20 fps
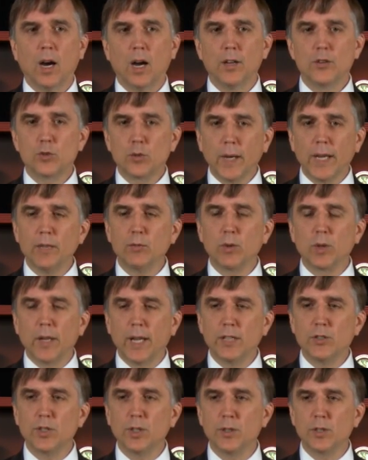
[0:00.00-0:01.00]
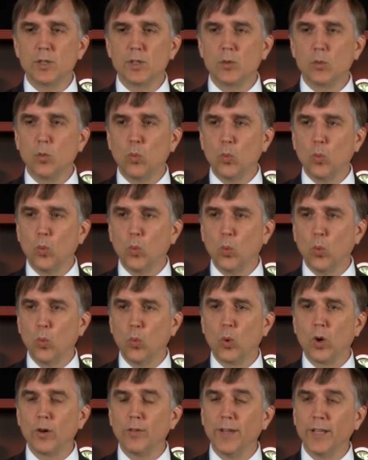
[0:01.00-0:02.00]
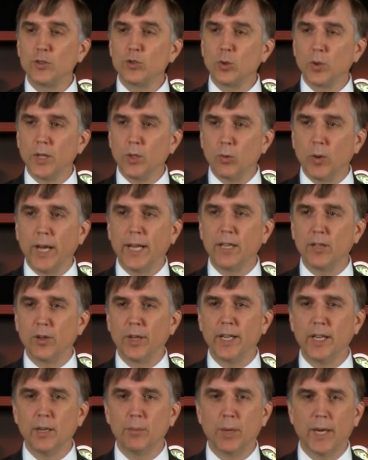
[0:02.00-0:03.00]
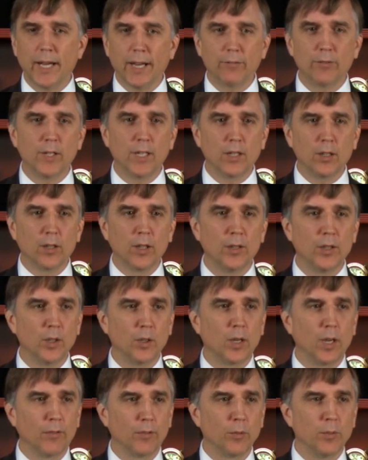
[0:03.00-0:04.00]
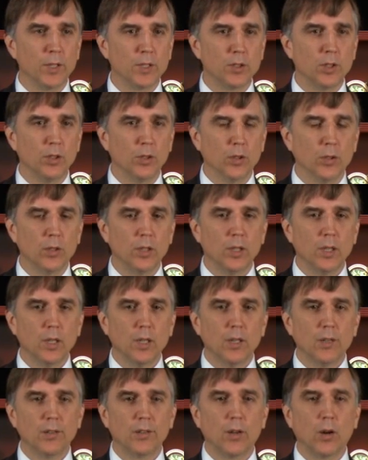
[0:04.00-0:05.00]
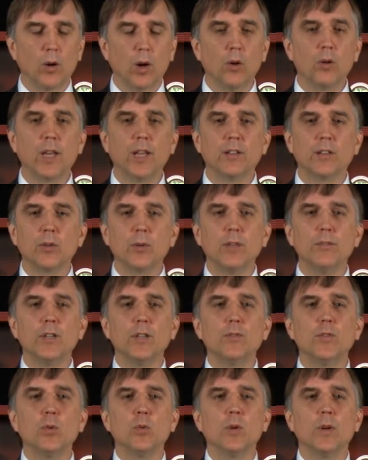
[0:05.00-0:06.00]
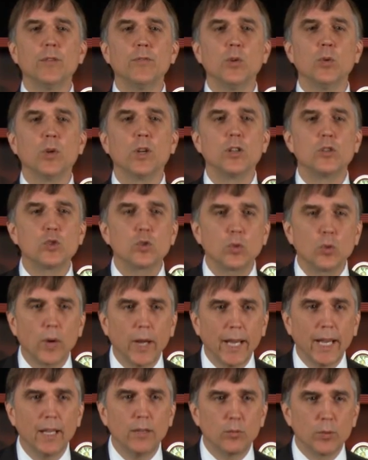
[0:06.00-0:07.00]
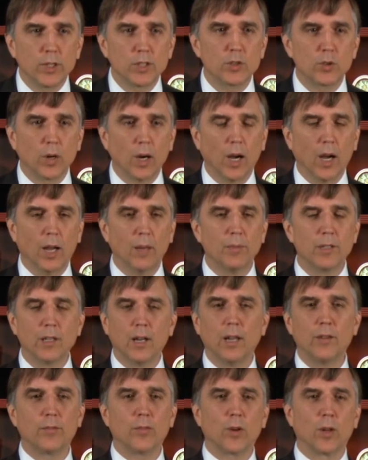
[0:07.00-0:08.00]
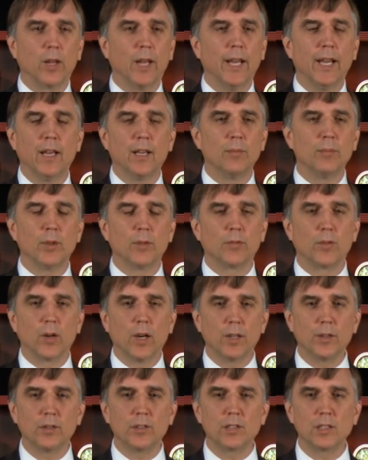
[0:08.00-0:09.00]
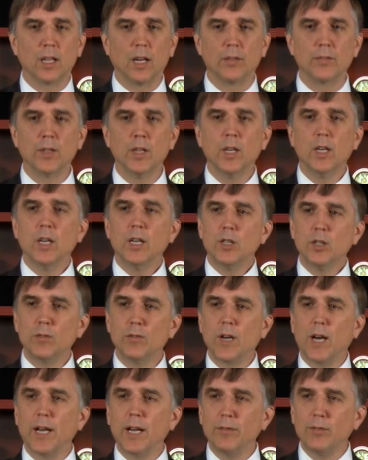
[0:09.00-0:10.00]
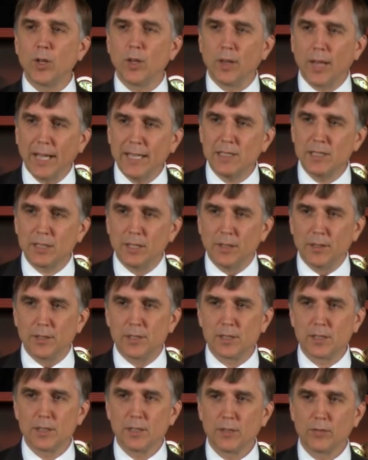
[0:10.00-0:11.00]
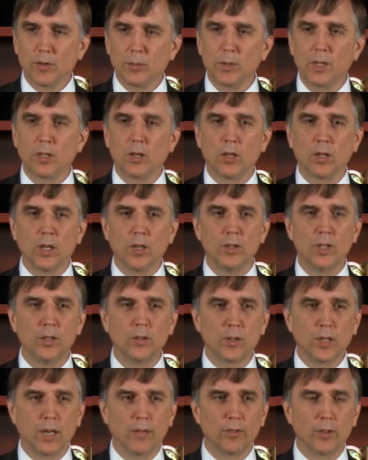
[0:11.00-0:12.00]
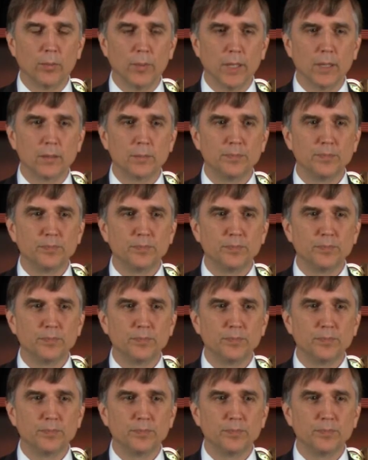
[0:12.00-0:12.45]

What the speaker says: trade relations were eventually regulated by every colonial government too. So, okay, so even if you want to trade with tribes, not for land but for other stuff, you've got to have a license from the colonial government.